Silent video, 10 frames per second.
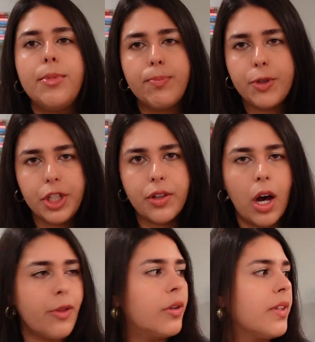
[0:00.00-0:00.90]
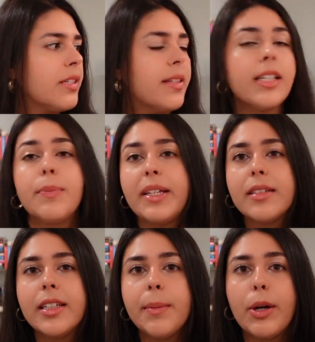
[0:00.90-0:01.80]
She's the author of this. This is
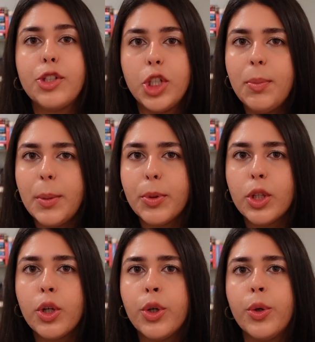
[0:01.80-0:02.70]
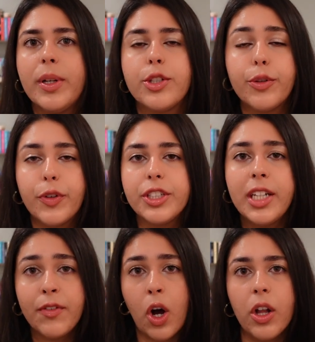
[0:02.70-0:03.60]
basically about two people who, it's their first
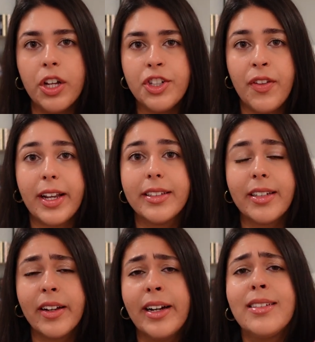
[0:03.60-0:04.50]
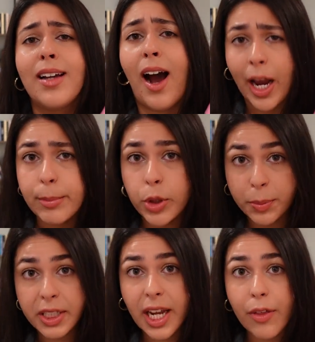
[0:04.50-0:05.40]
day of college, and they get stuck in a time
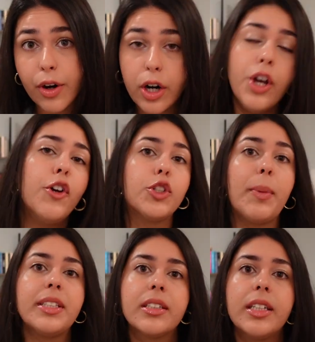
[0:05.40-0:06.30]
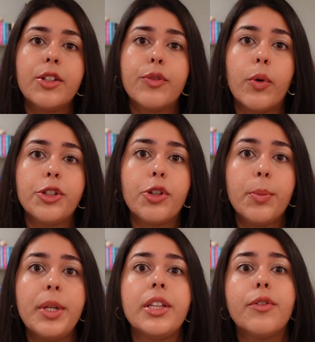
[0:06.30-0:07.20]
loop together. So basically, they're forced to
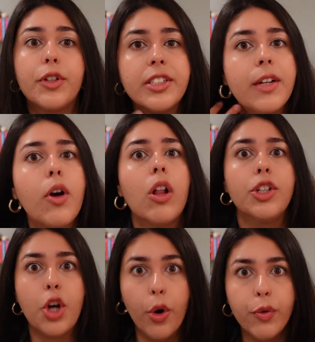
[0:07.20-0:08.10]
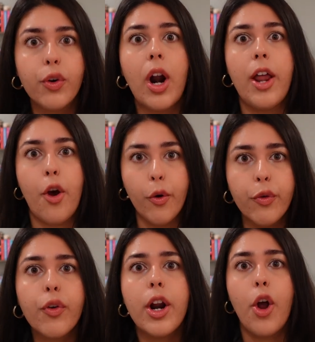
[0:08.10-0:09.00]
repeat the first day of college over and
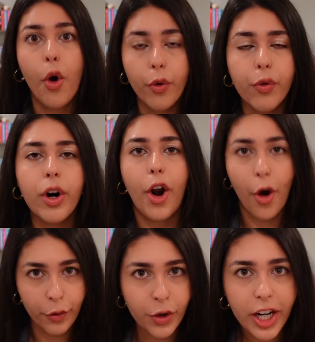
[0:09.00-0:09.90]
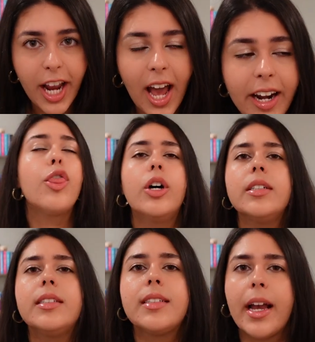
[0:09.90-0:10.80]
over and over and over again. The
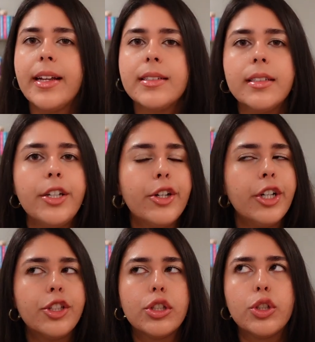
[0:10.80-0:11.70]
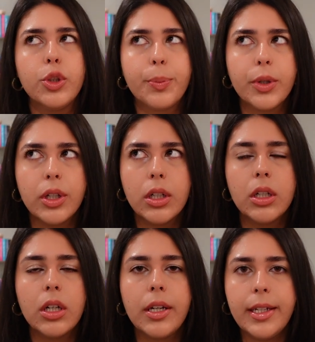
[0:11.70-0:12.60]
science in here is
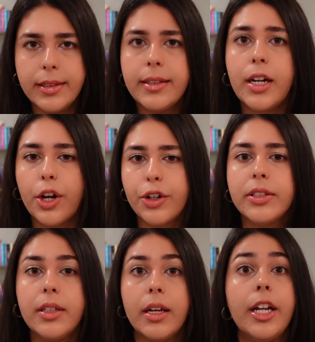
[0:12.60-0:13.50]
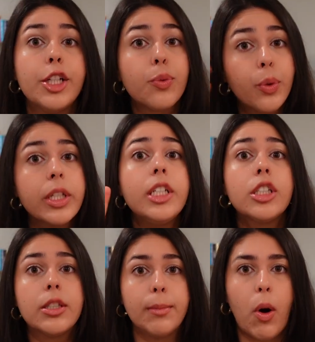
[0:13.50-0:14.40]
super easy to understand. It's really
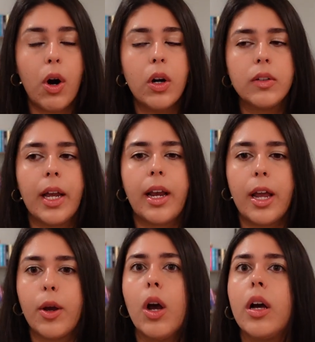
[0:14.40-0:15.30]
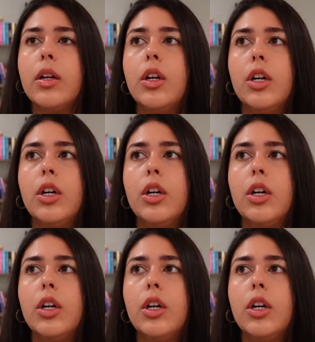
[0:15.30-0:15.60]
smart. Like, I got